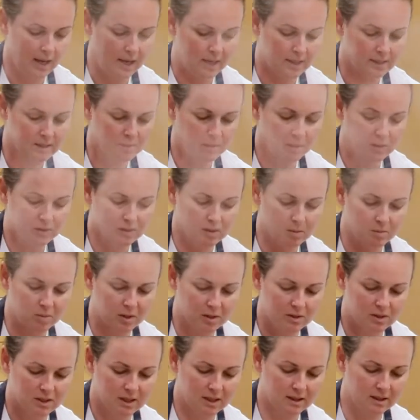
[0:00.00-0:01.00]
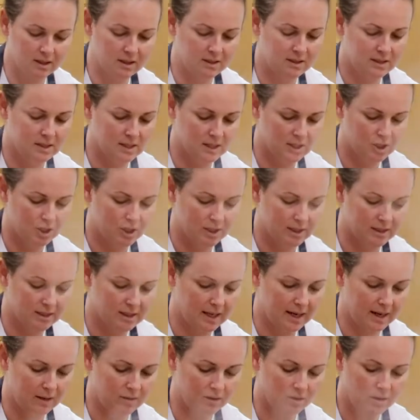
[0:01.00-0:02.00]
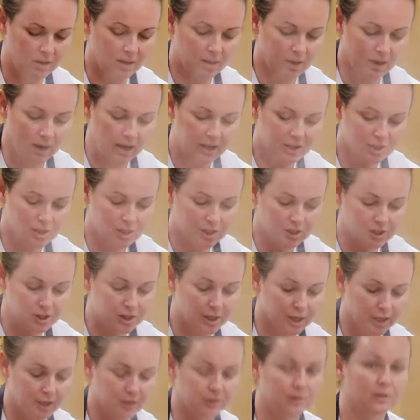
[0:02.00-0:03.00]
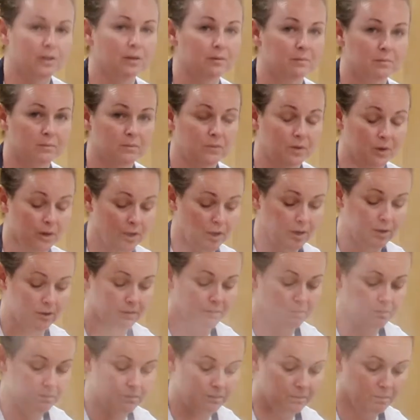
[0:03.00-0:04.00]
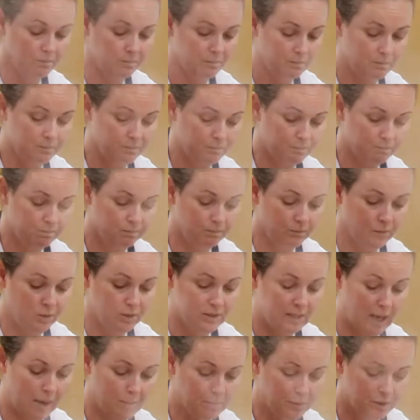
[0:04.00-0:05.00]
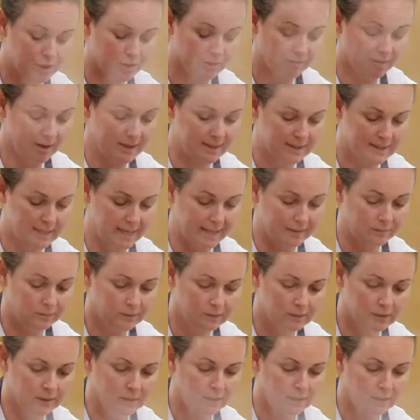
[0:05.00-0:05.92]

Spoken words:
And I suppose the beauty of this dish is now you can actually turn your temperature right down,